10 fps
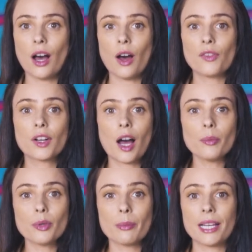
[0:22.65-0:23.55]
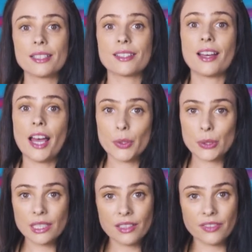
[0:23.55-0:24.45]
of compromised
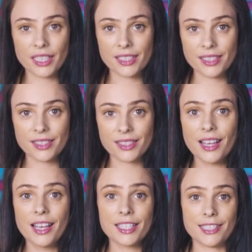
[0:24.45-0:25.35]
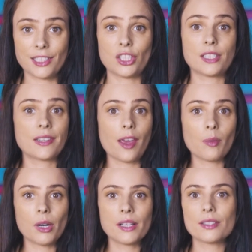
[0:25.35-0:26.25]
IoT devices such as
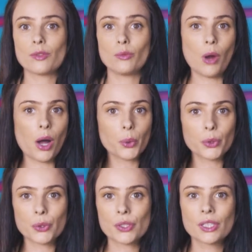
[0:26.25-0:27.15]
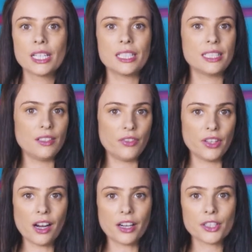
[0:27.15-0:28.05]
cameras, routers, D
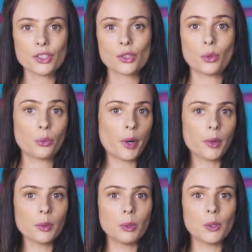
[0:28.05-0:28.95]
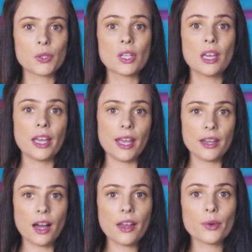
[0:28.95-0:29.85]
V Rs, wearables, and
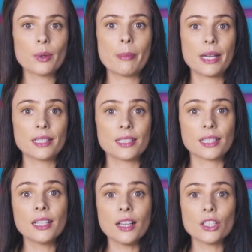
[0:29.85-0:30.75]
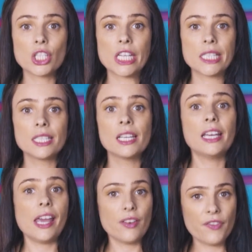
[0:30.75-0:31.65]
other embedded technologies
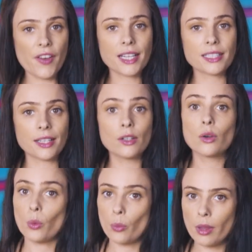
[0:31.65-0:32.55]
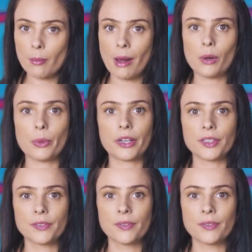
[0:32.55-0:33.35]
infected with malware.